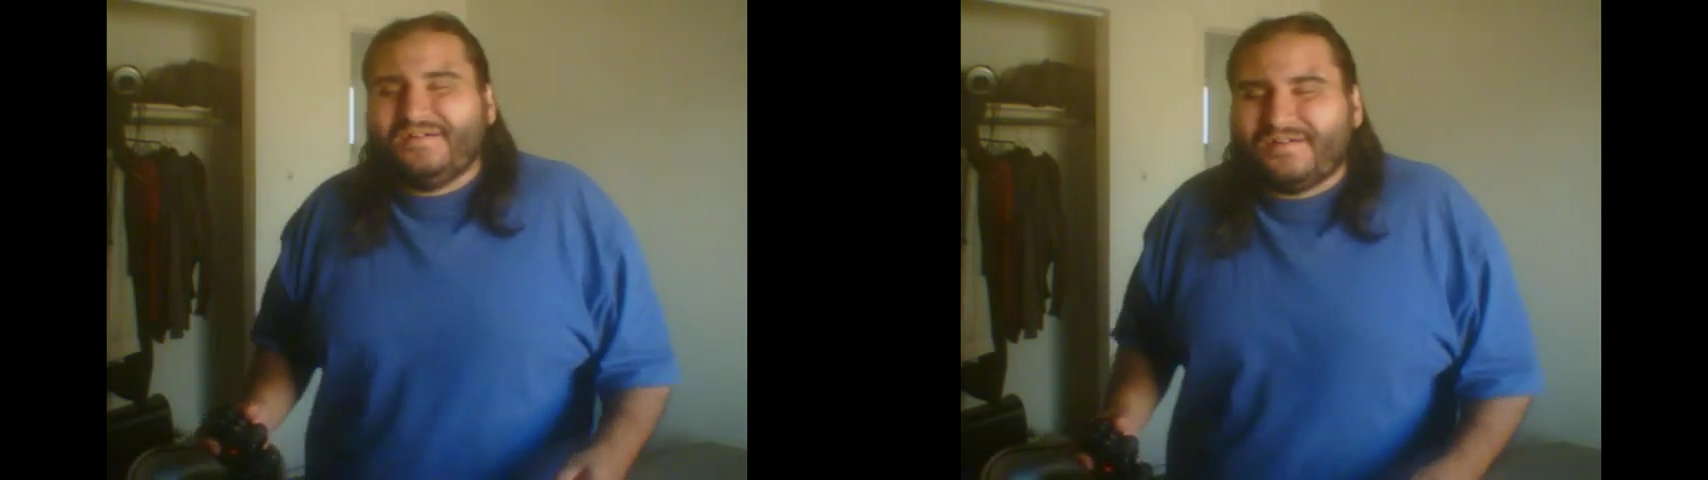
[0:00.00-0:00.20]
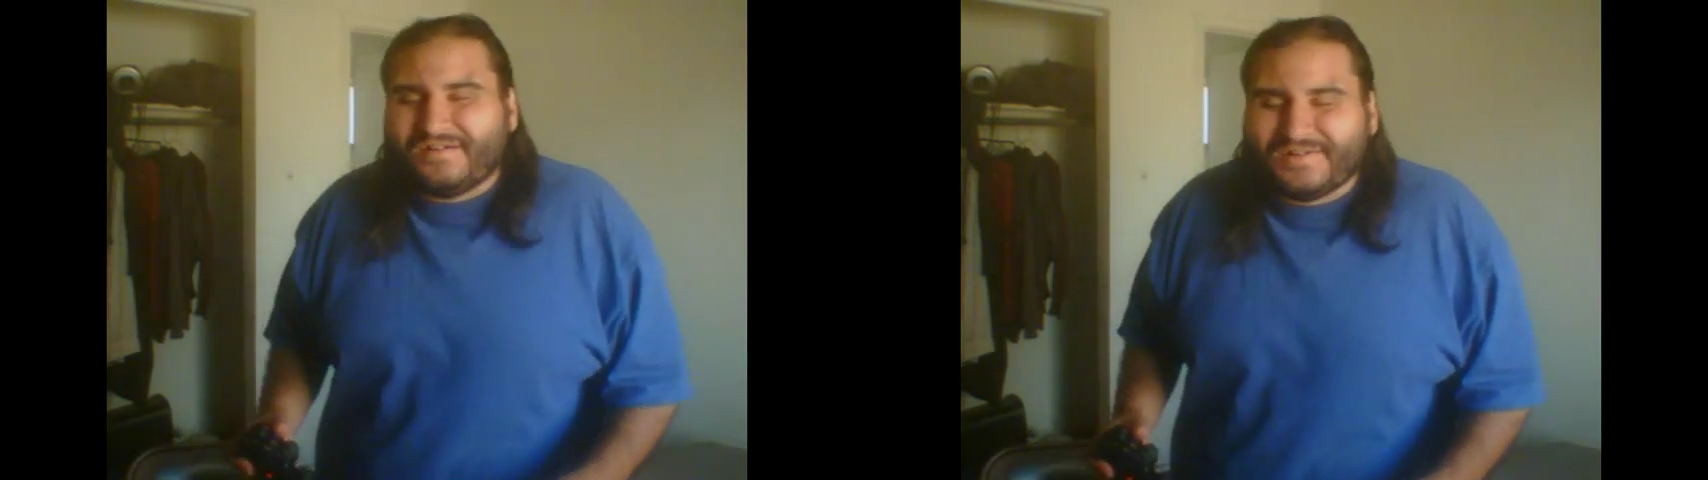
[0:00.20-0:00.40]

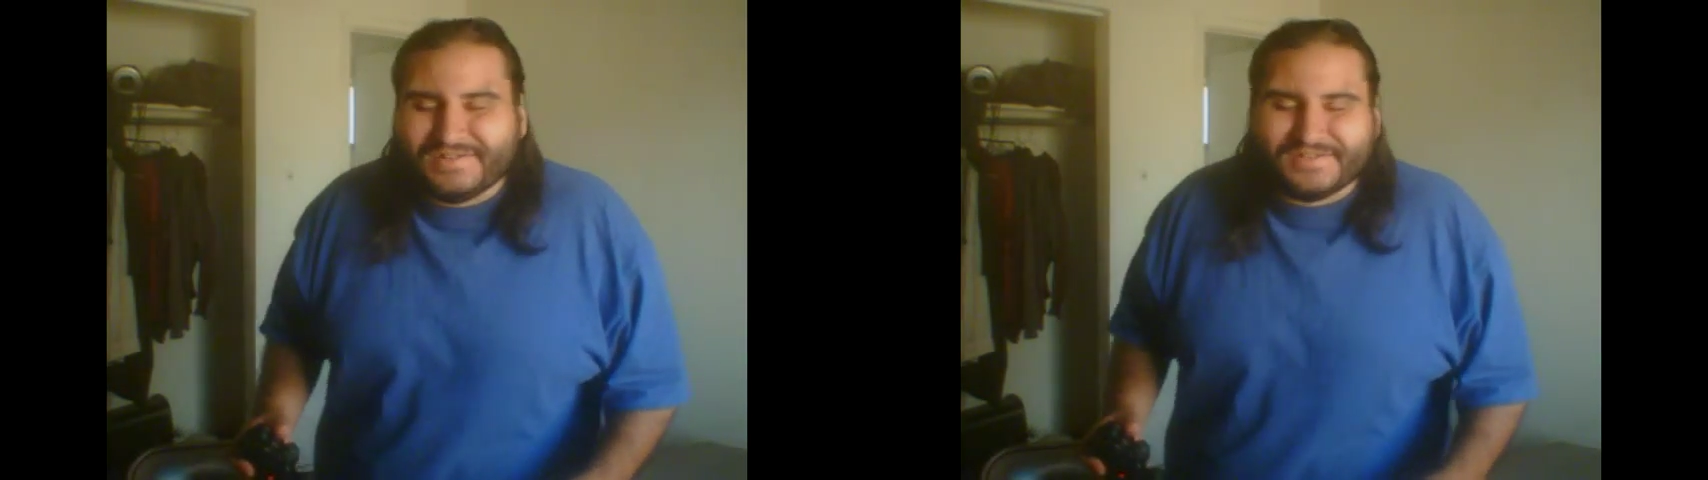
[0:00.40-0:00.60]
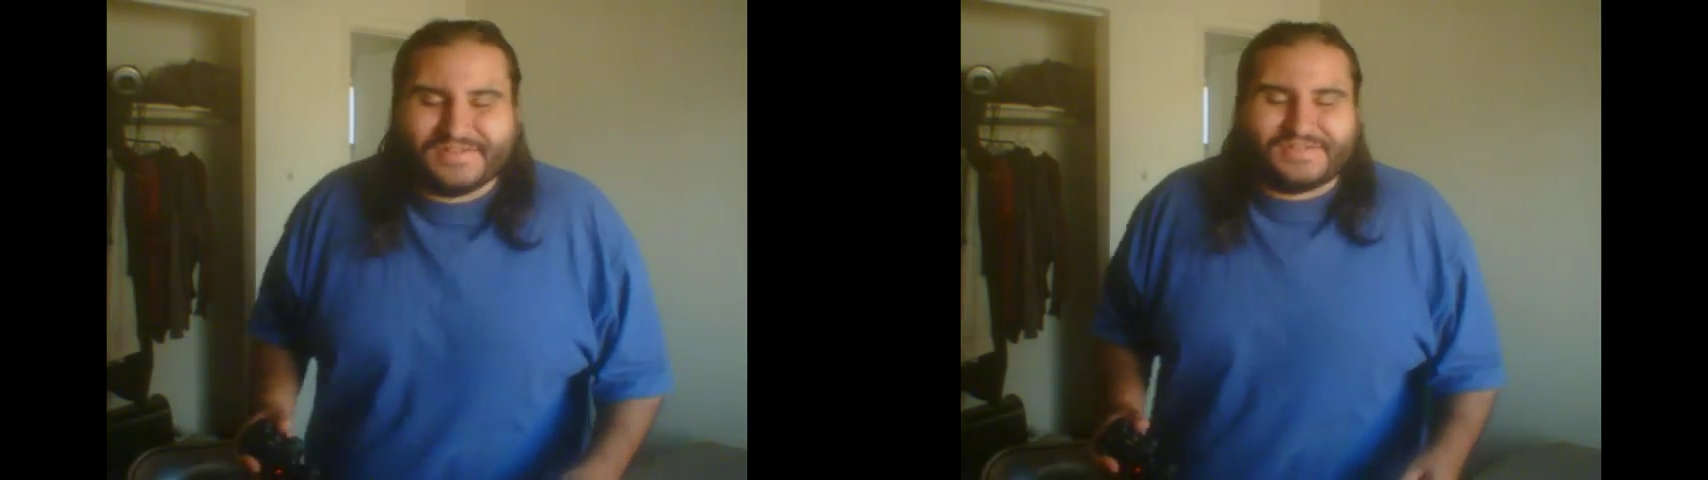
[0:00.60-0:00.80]

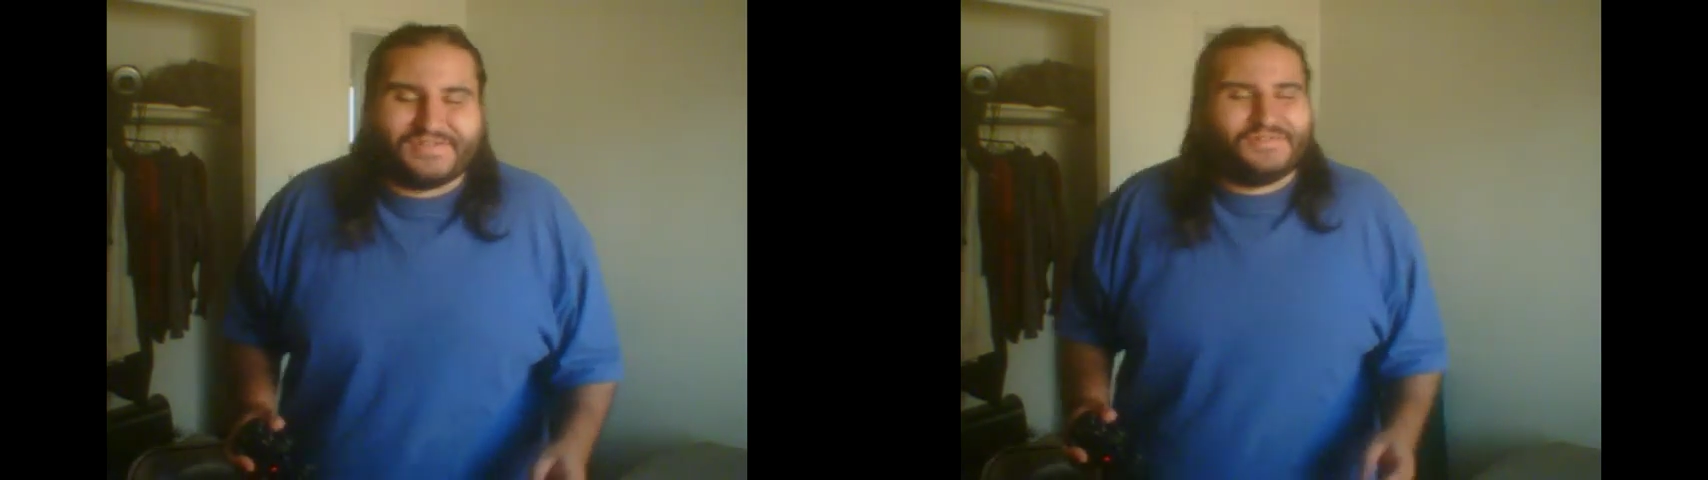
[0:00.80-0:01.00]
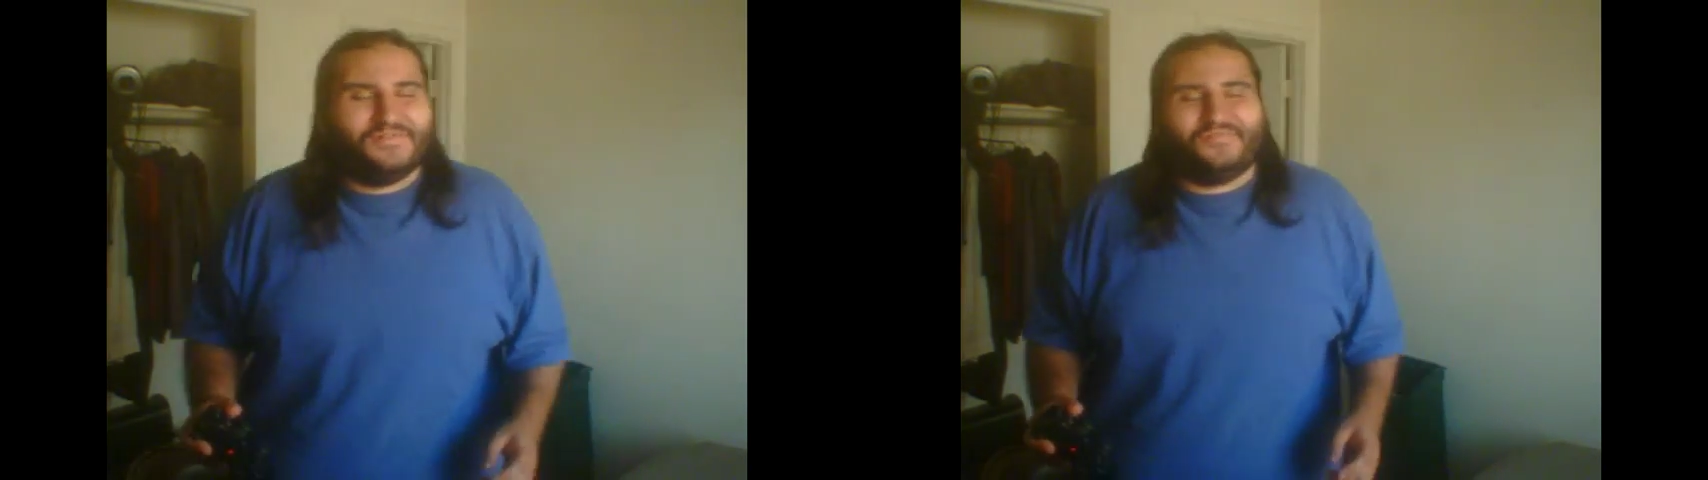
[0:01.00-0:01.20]
Oh, this
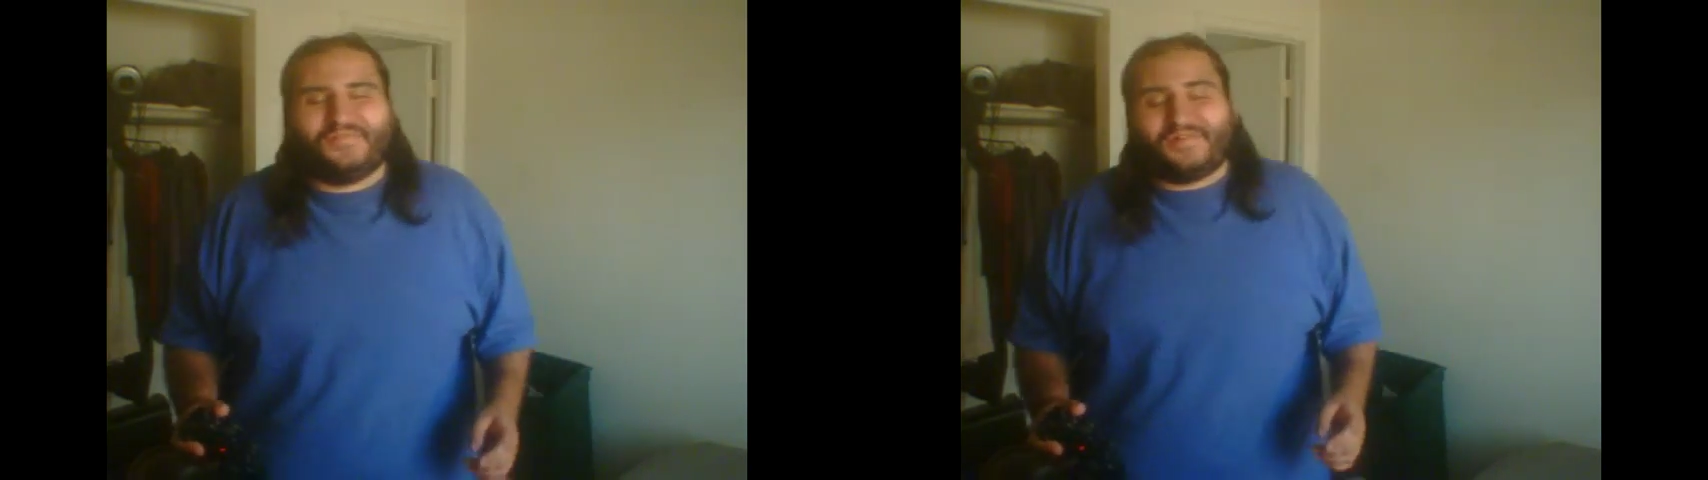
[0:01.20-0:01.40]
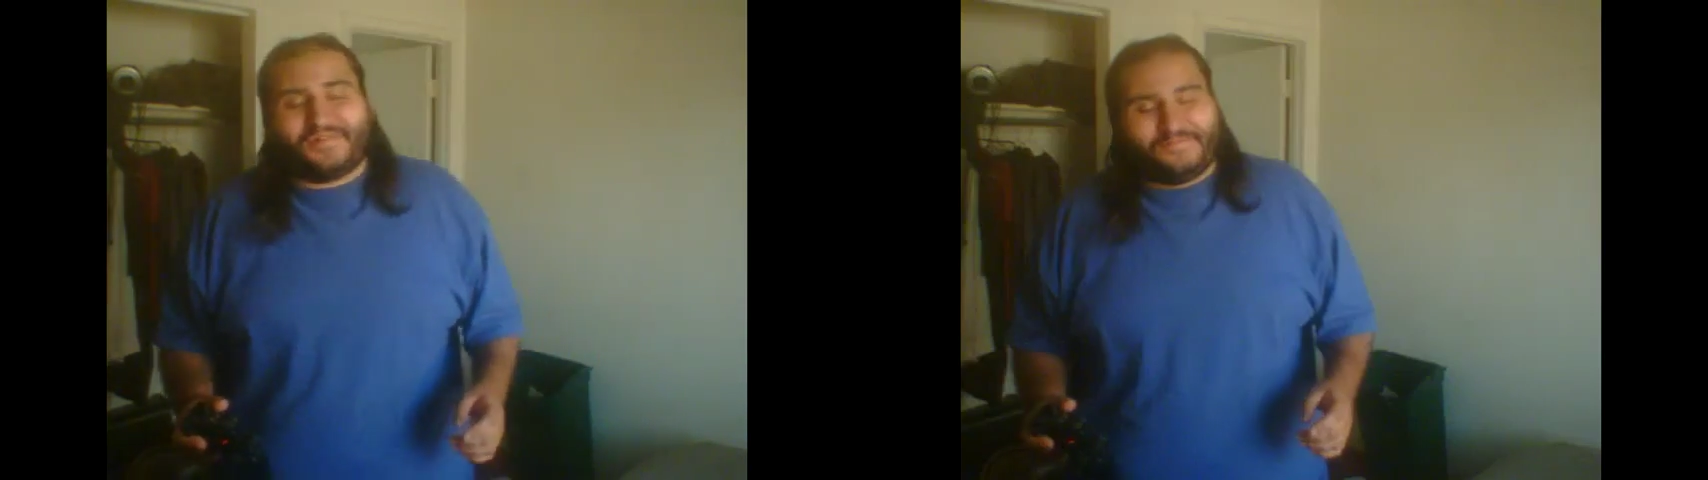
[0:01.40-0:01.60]
is too
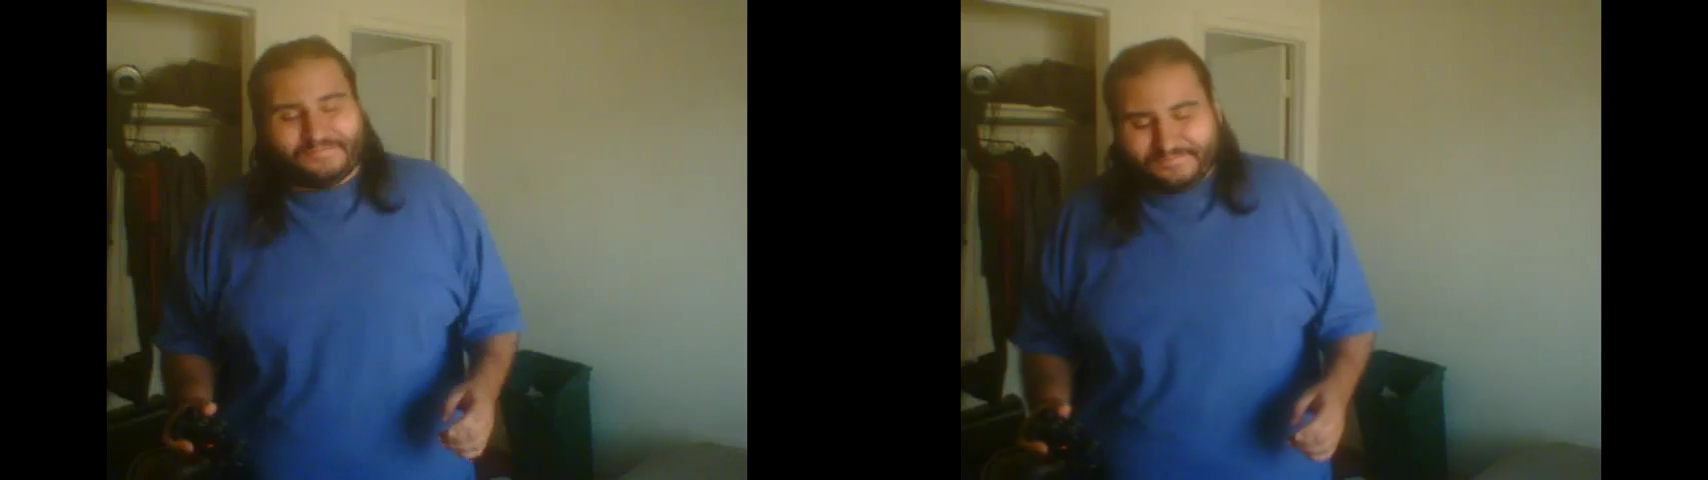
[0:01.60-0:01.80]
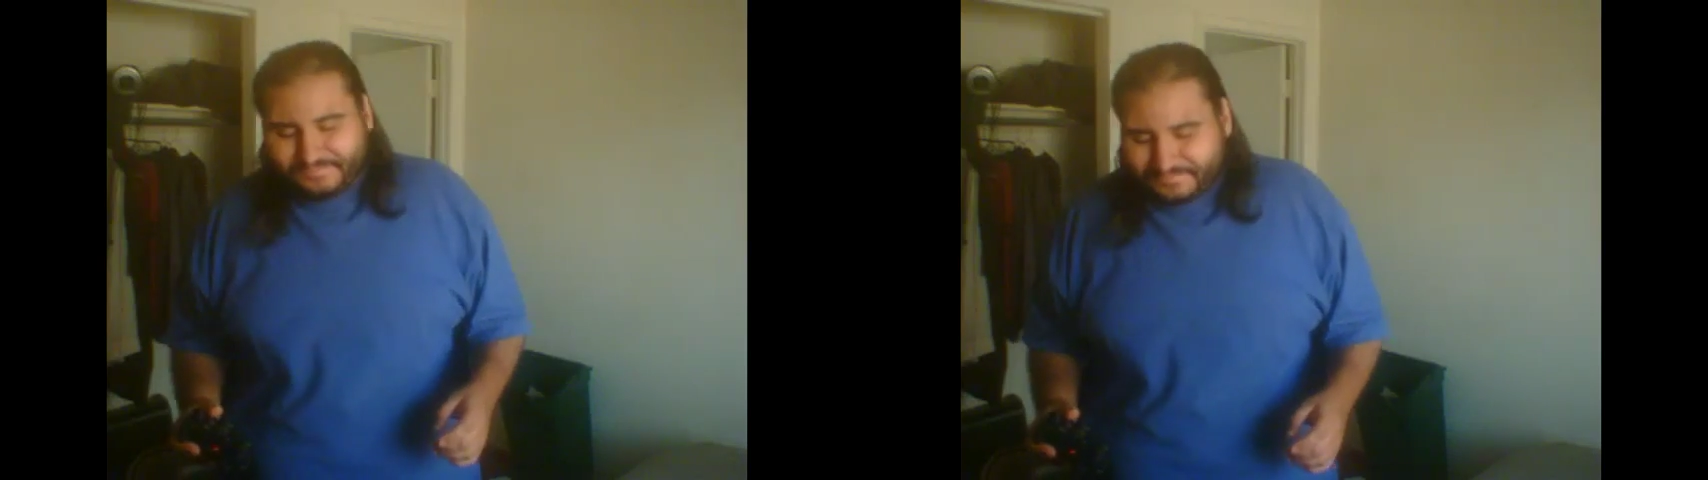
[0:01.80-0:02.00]
funny.